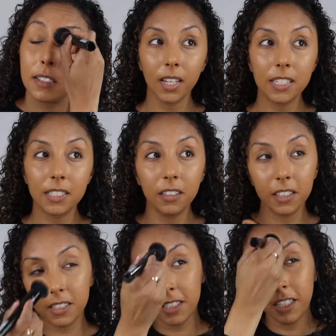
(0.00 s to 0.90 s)
It still
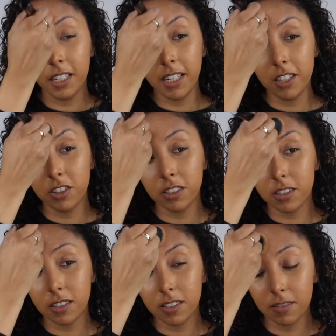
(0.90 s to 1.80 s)
looks good, I
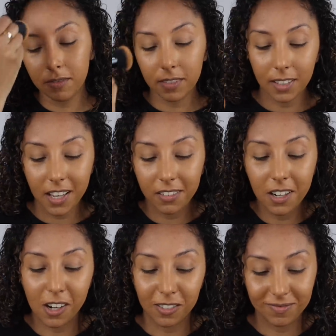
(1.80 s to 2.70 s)
just, I don't
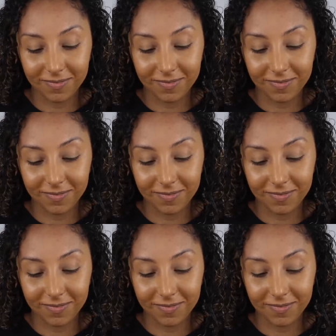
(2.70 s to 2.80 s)
know.